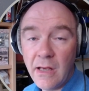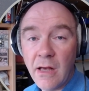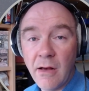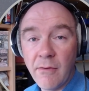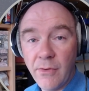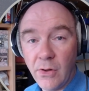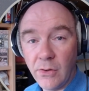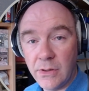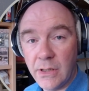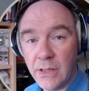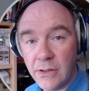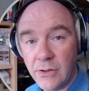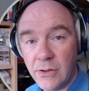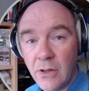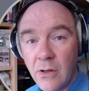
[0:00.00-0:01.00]
a
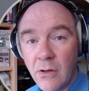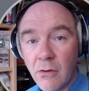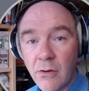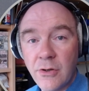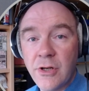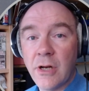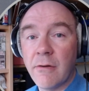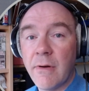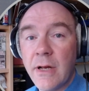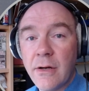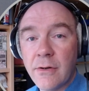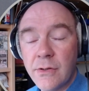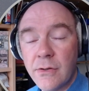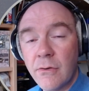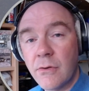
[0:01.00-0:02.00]
voltage or a generator
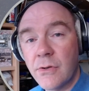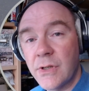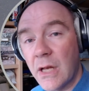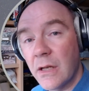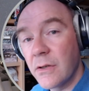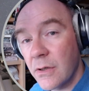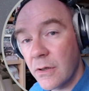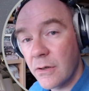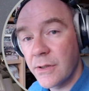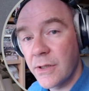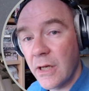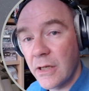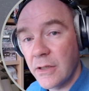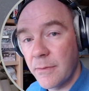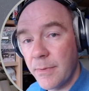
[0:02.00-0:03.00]
source and turns it
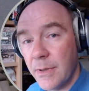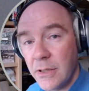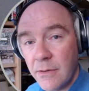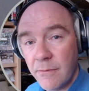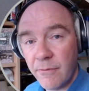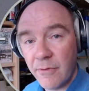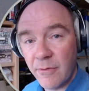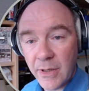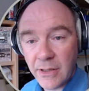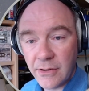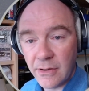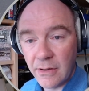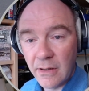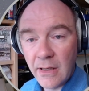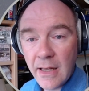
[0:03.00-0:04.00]
into pitch
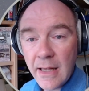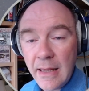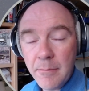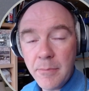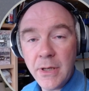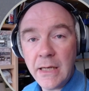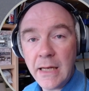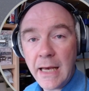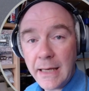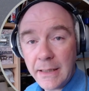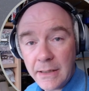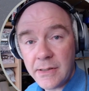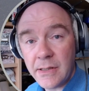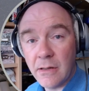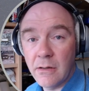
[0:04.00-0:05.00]
information. But at
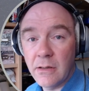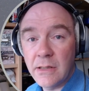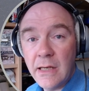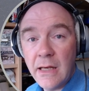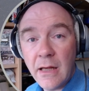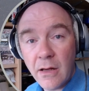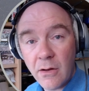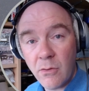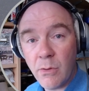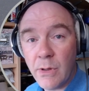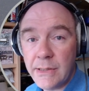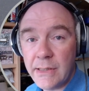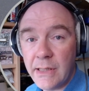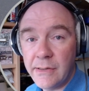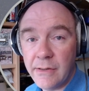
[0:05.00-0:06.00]
its heart, a
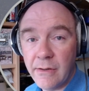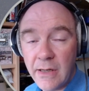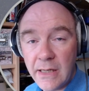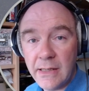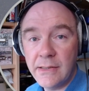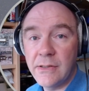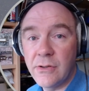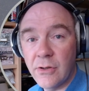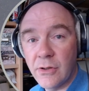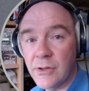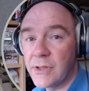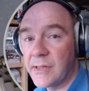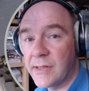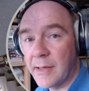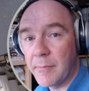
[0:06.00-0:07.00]
quantiser is just a
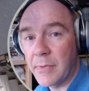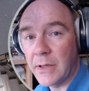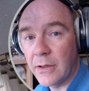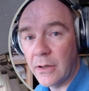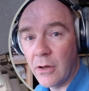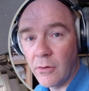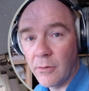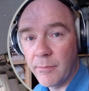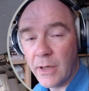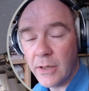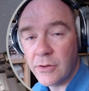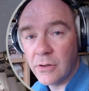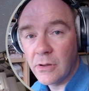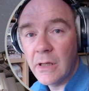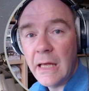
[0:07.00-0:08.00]
sample and hold
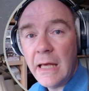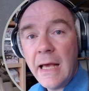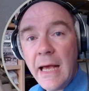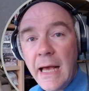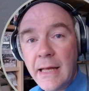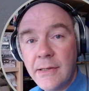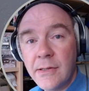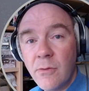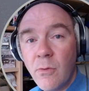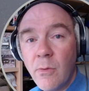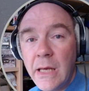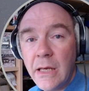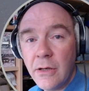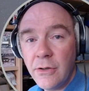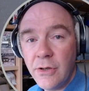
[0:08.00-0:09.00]
module, and so we
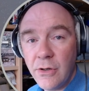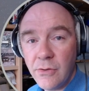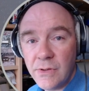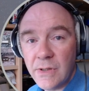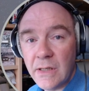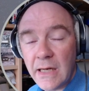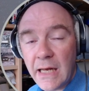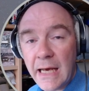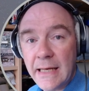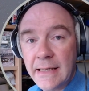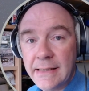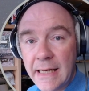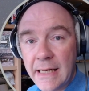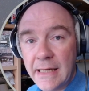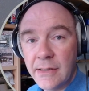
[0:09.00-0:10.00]
can use it as
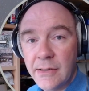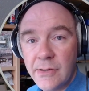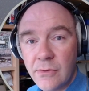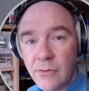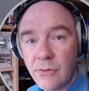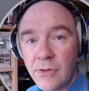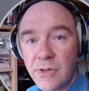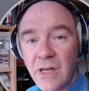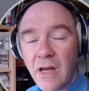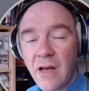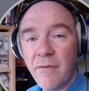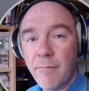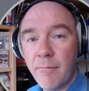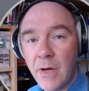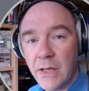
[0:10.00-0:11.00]
a source of
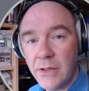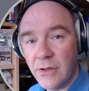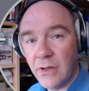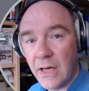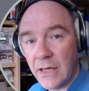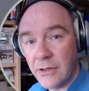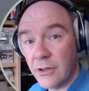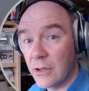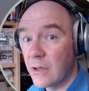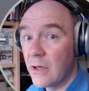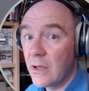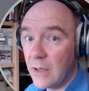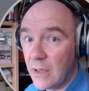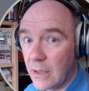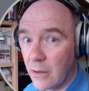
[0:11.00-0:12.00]
modulation
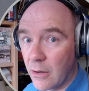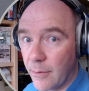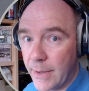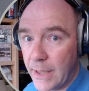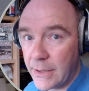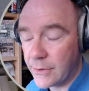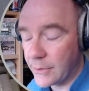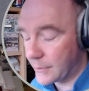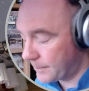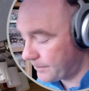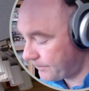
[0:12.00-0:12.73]
in our patches.